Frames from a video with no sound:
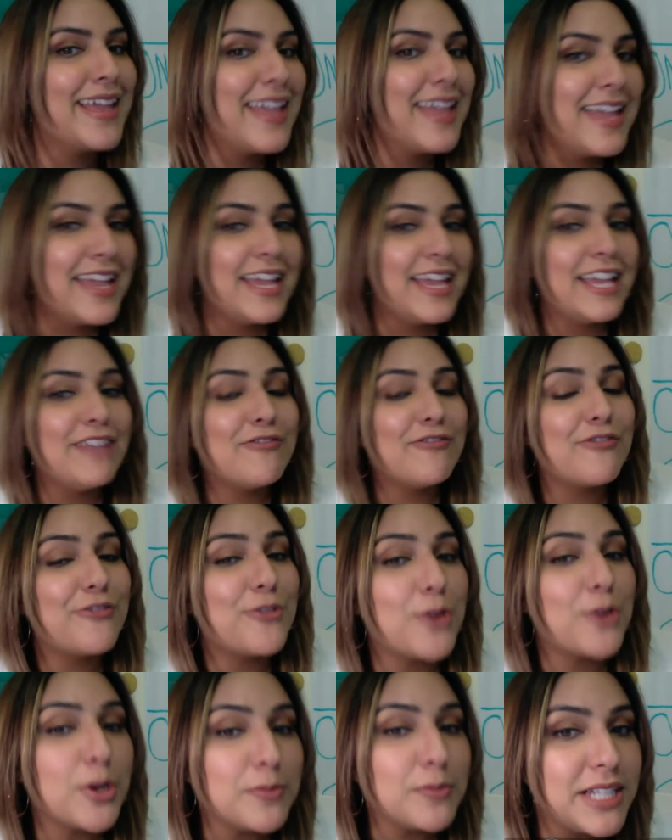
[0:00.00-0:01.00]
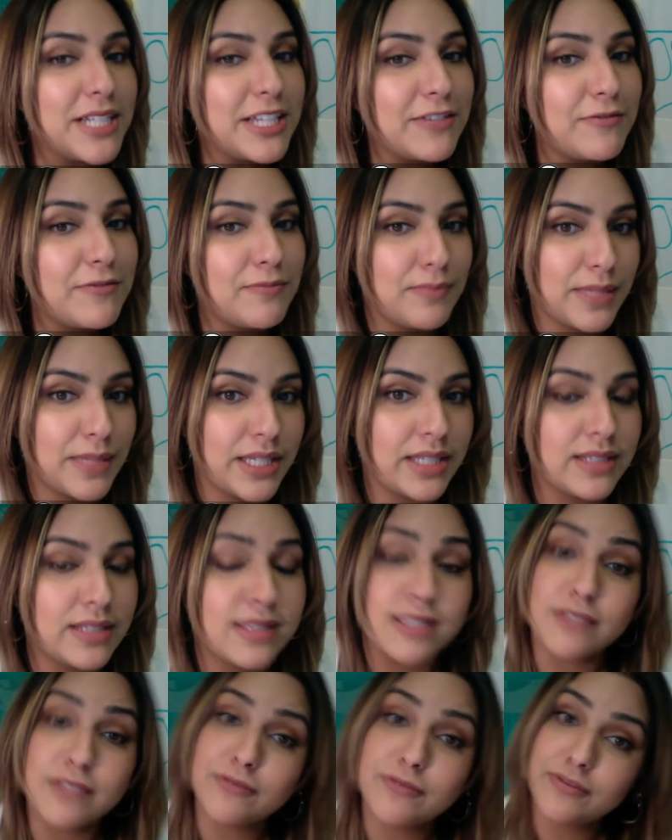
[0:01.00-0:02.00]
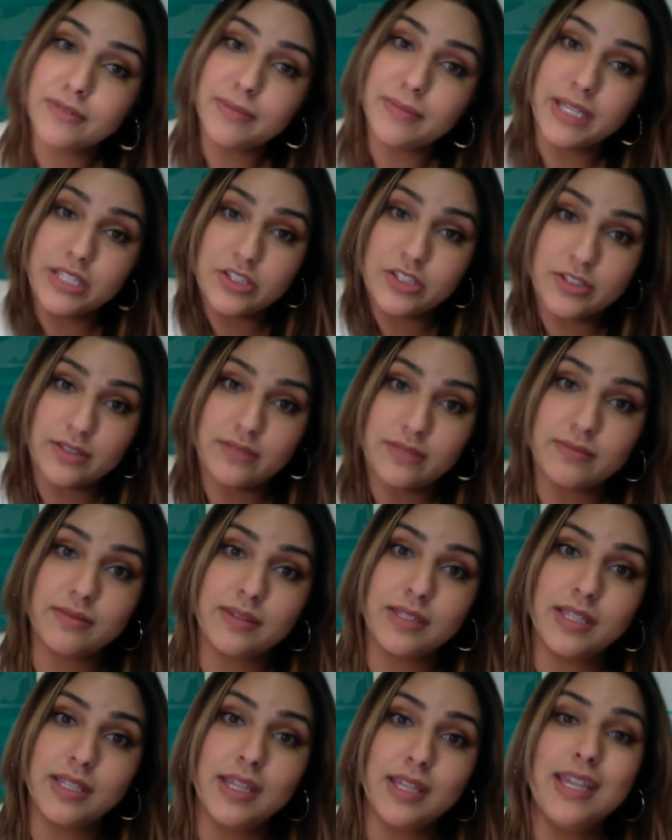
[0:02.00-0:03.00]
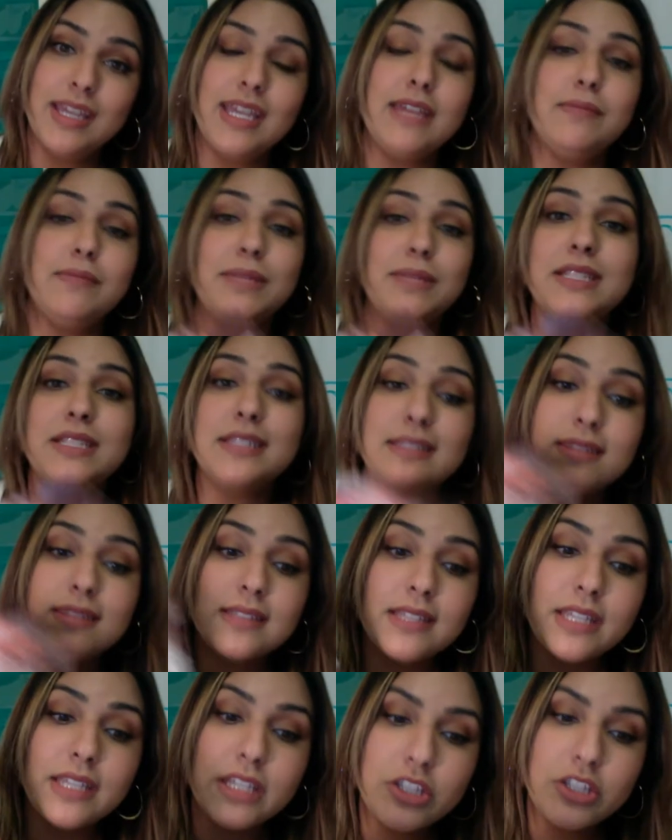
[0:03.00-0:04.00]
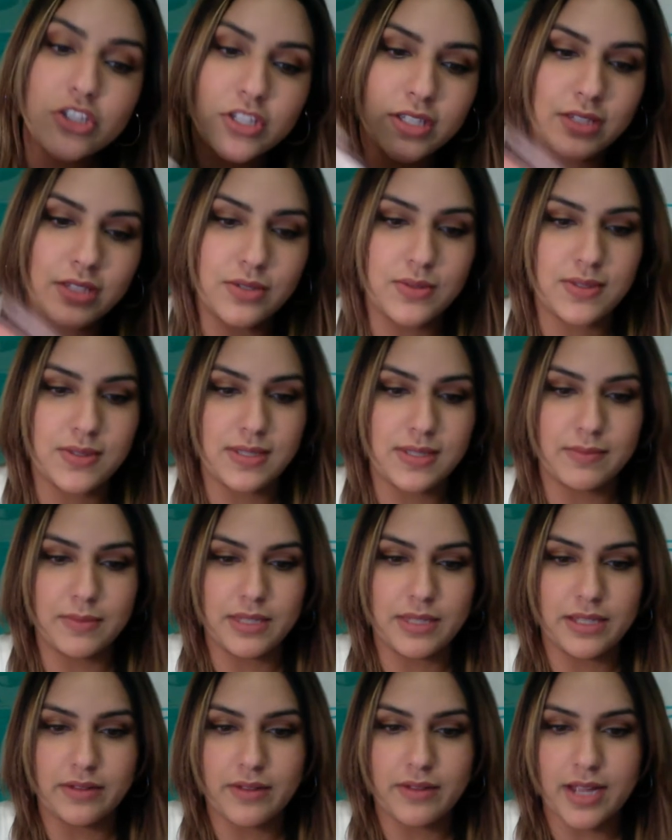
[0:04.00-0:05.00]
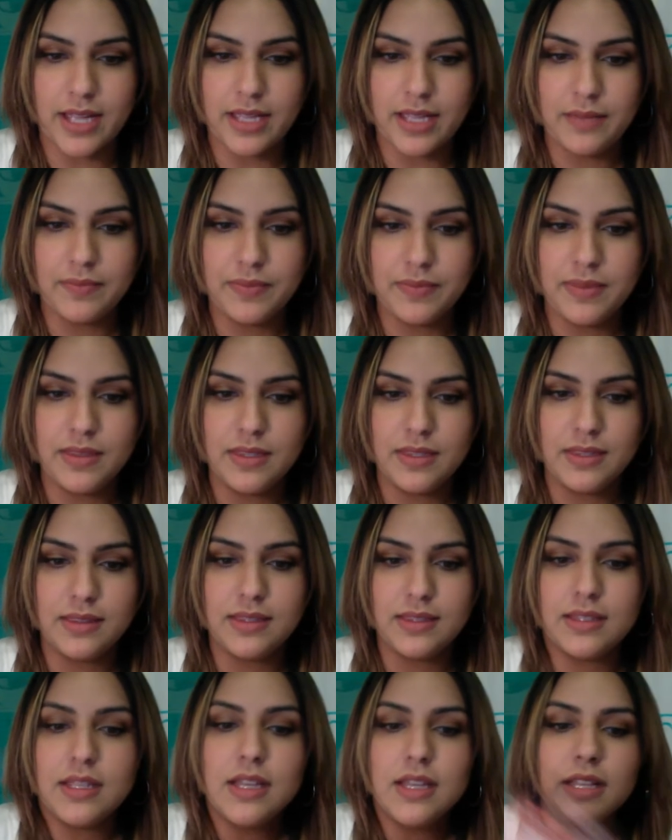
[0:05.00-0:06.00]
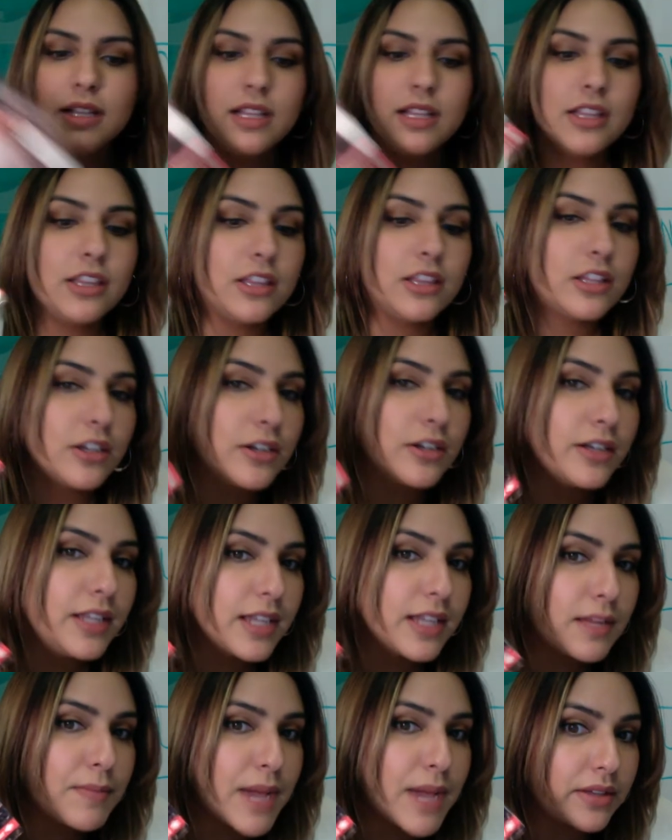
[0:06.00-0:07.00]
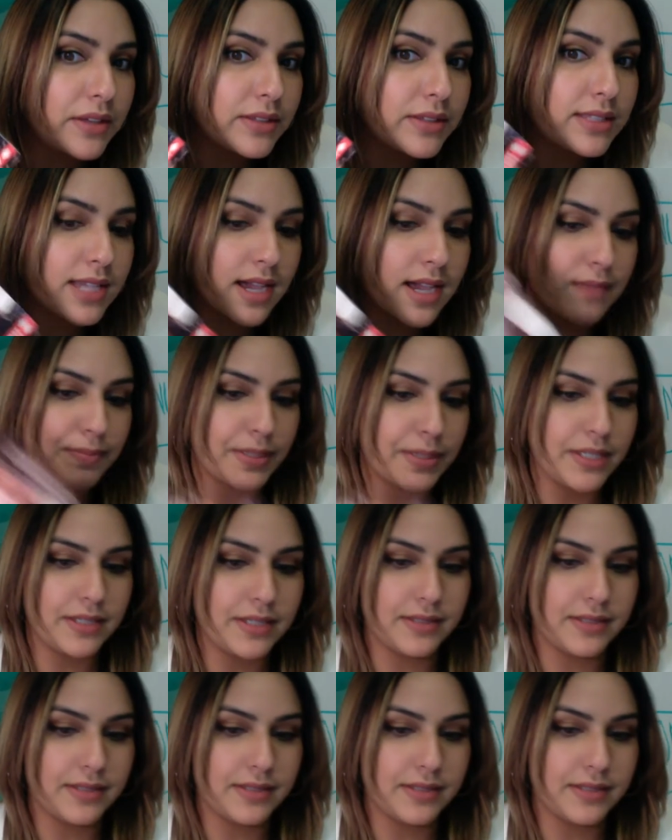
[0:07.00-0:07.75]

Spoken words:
Informative means information. It means it's teaching you something, right? Learning about a topic.